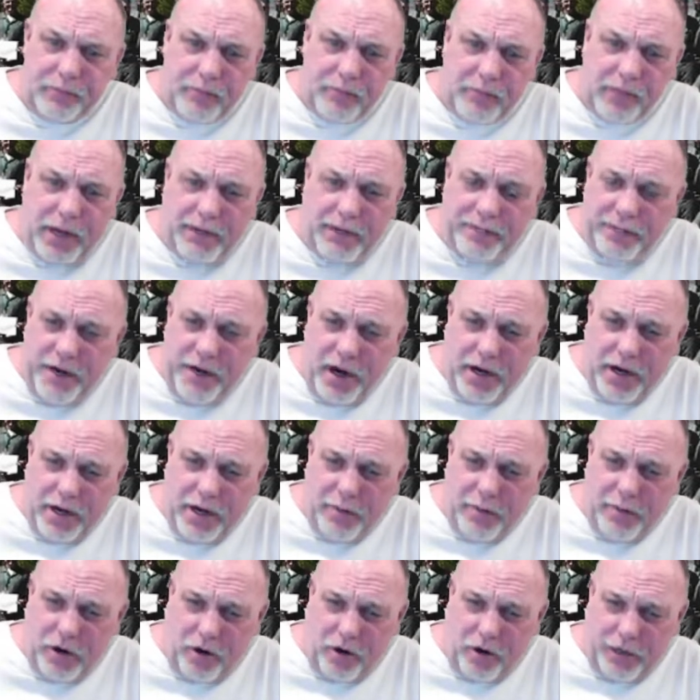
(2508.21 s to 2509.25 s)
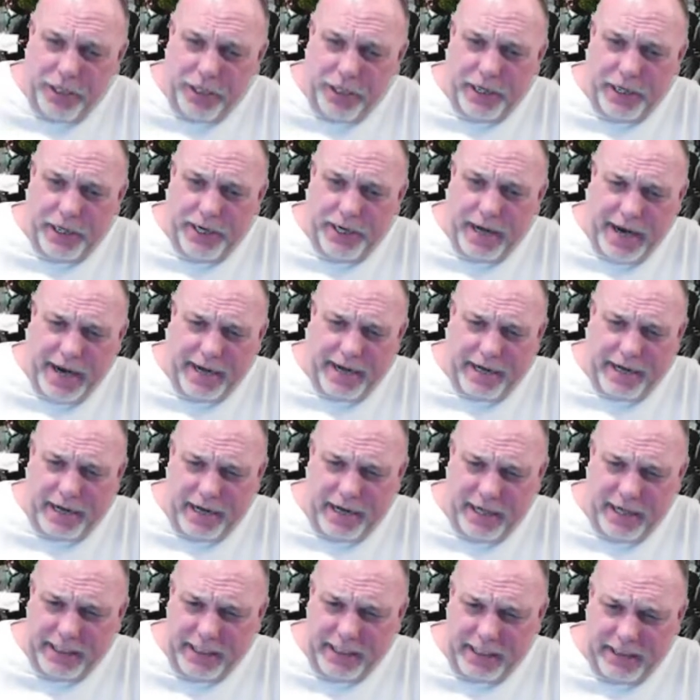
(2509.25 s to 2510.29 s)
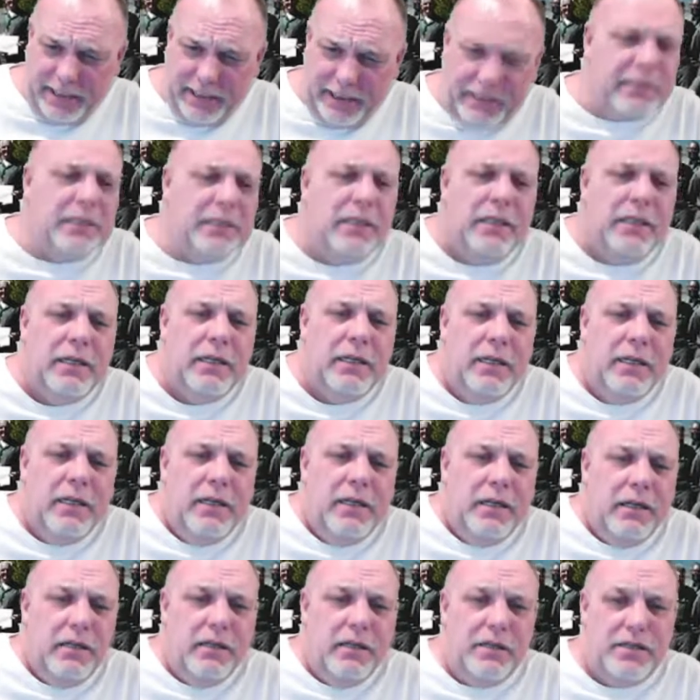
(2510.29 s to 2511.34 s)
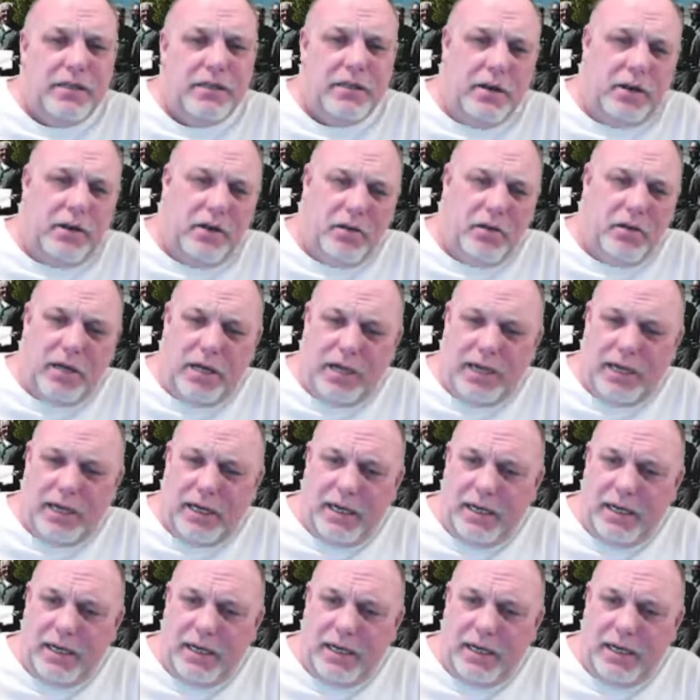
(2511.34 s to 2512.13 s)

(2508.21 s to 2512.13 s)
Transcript: If not, I'm calling it a night, guys. So,